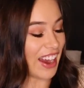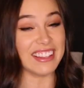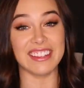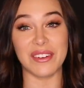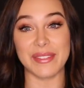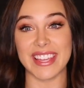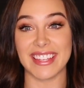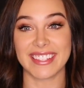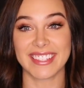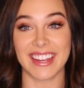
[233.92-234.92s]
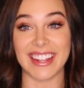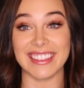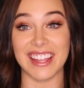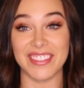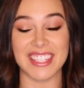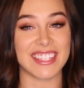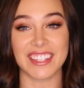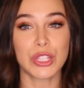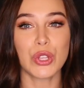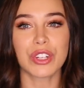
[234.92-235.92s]
I love this. I love this. It
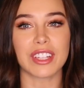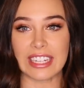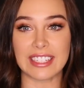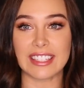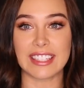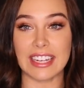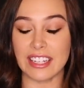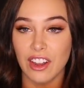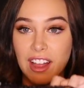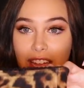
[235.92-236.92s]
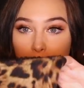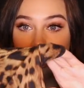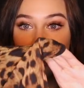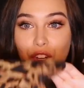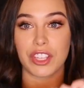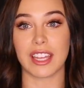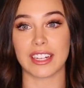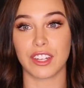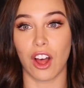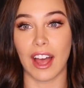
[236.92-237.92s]
doesn't look like skin tight, but it looks
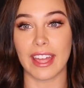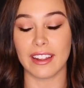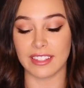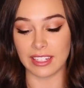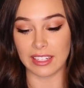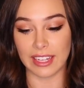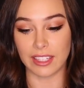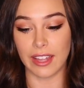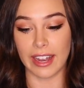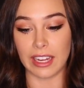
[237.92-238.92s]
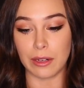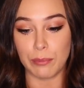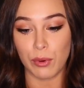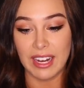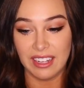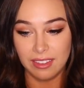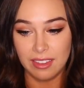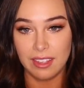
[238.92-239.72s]
like tight as in like that I can breathe